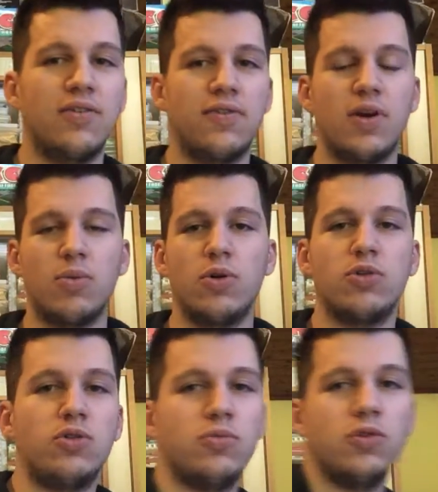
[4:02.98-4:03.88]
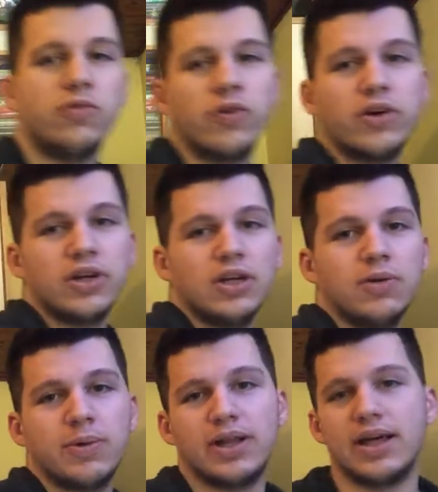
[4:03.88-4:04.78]
If I want to move over
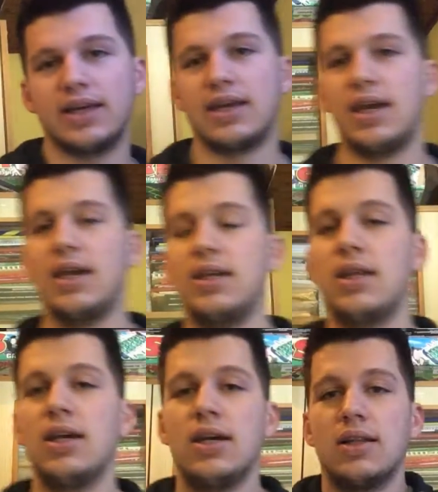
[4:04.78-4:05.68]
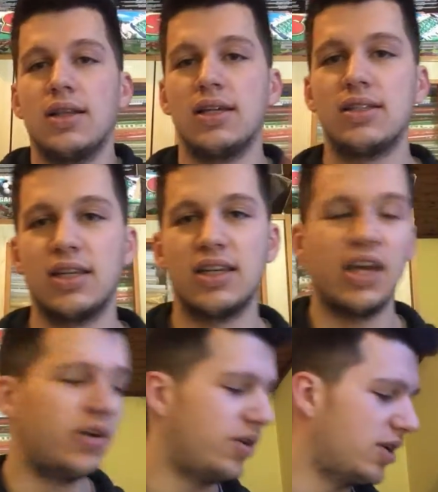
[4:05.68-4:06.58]
here, well, I can't unless I
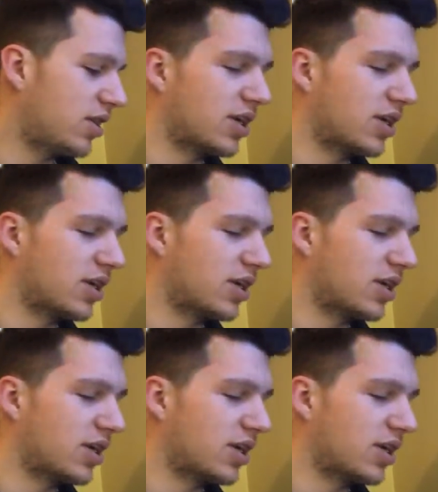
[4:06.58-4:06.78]
carry it.